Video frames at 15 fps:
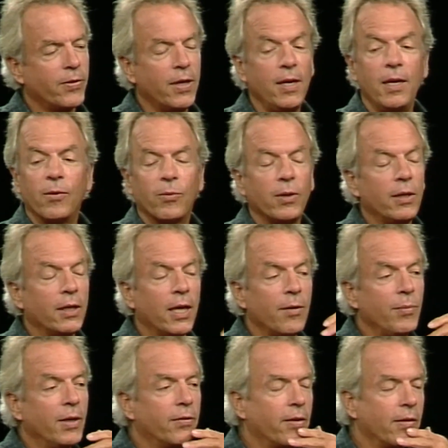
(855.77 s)
Skiing really
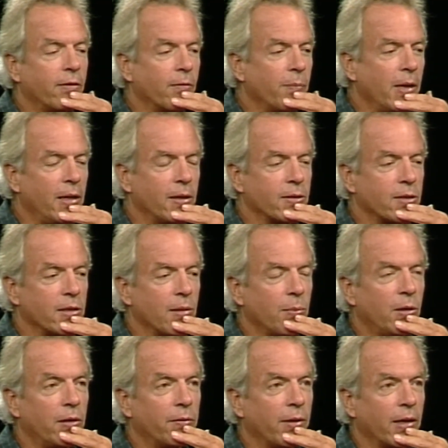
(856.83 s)
gave me a sense of balance in
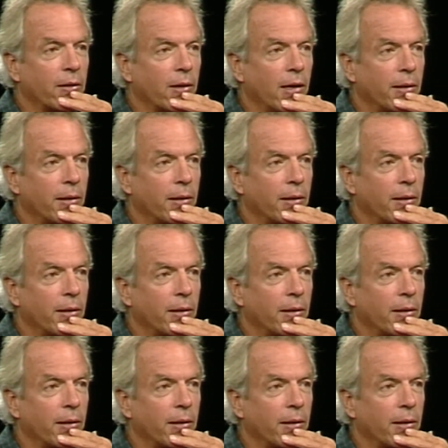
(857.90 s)
the middle of that